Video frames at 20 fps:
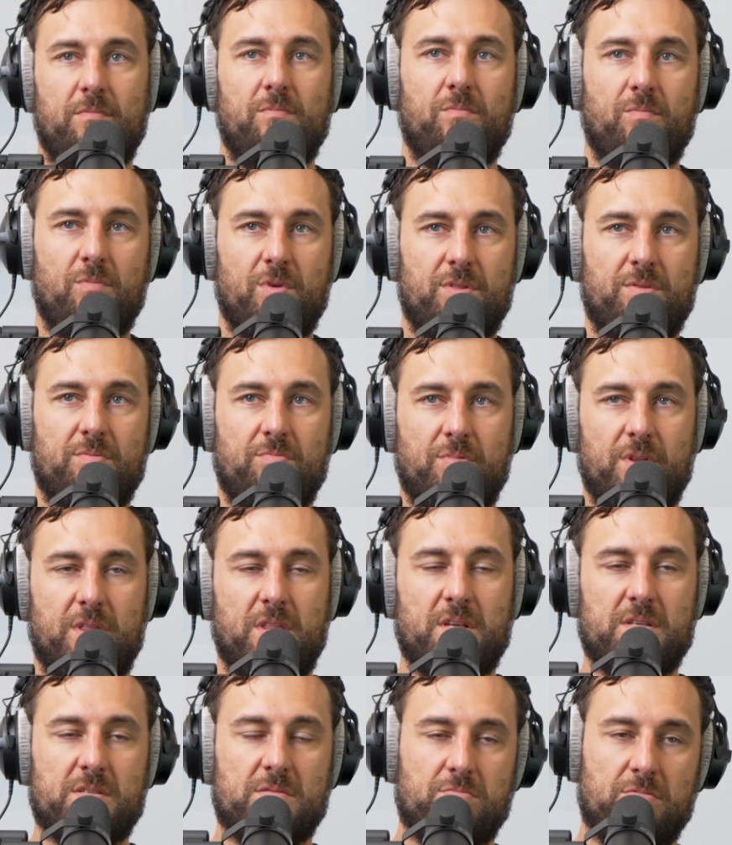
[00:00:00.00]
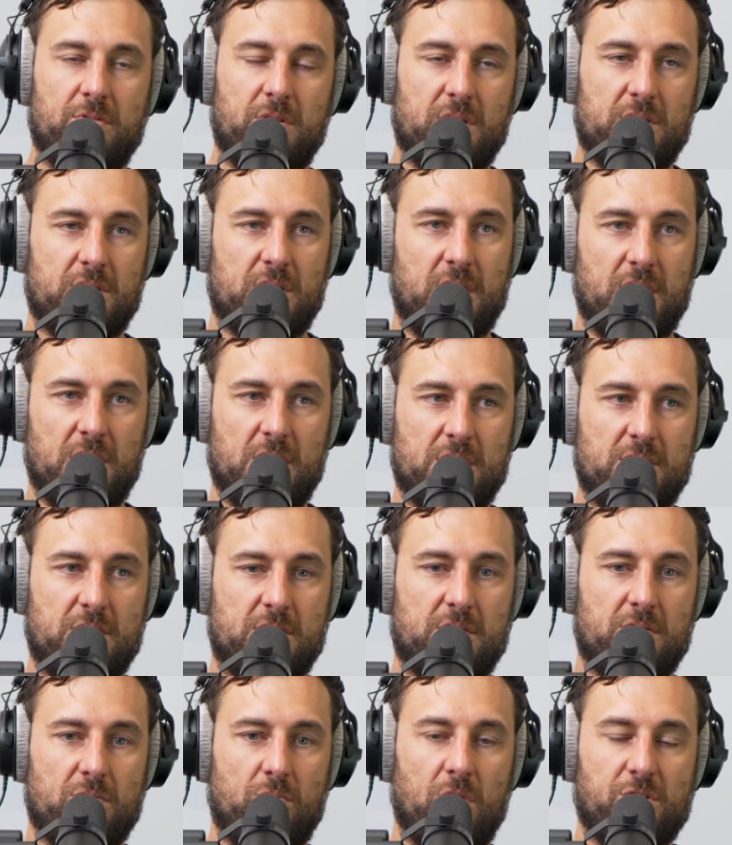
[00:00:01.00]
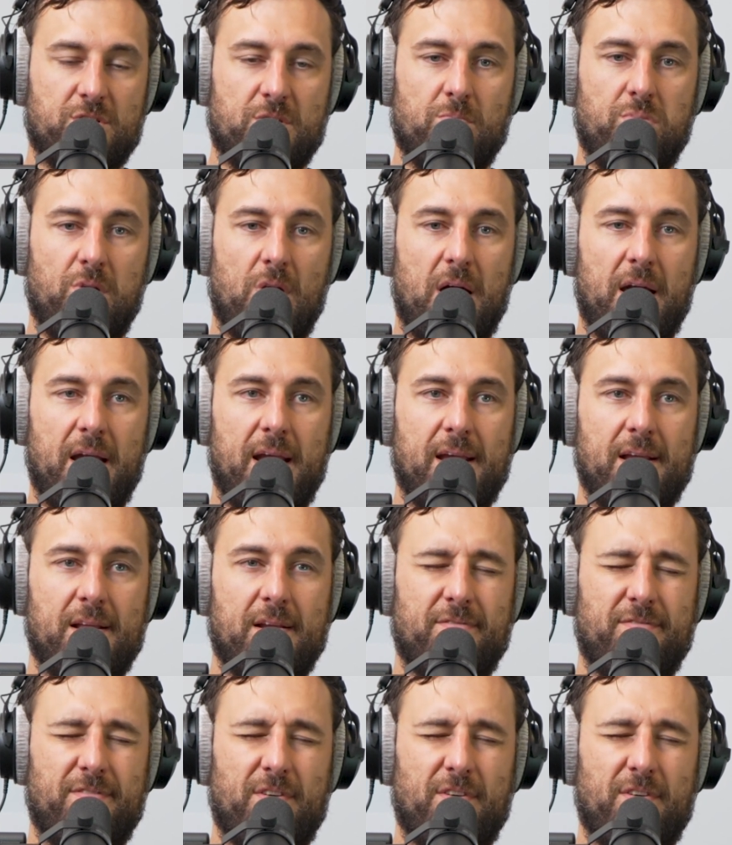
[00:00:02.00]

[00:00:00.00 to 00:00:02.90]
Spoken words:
with his kids to watch him play.